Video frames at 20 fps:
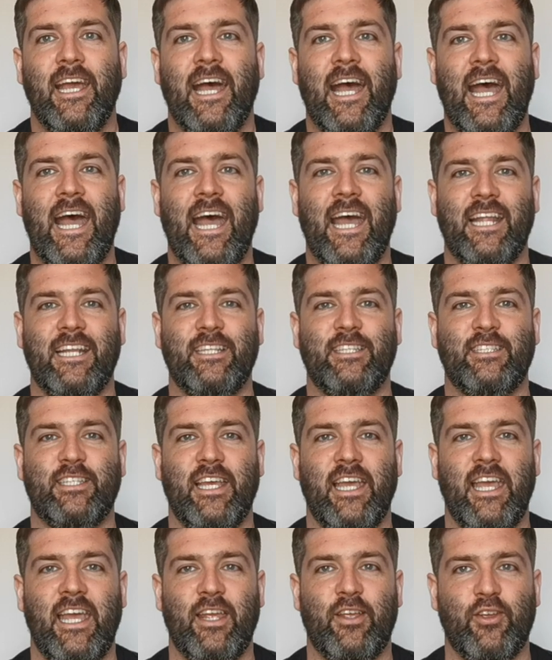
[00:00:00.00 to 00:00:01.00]
and
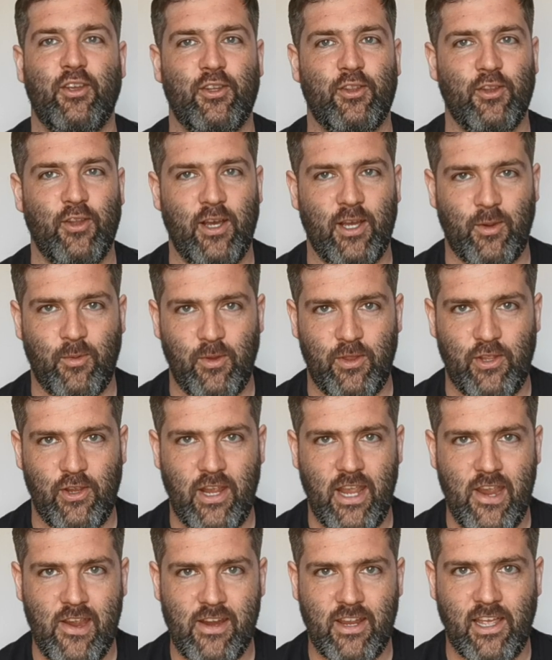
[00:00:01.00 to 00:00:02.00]
good luck with your
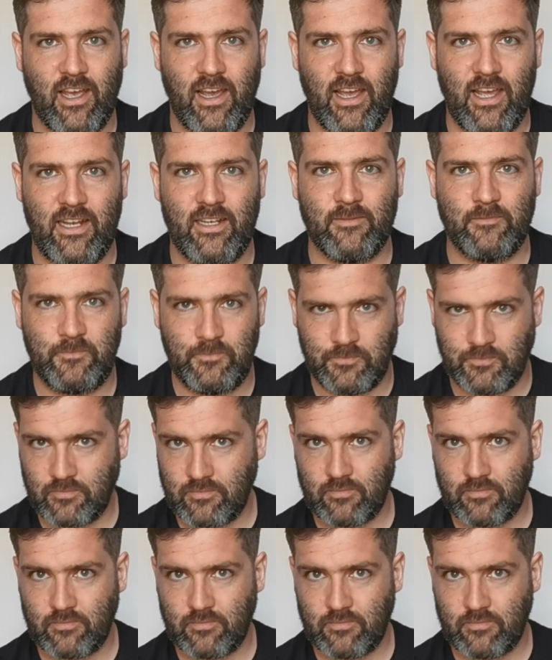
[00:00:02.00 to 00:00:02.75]
hair cutting.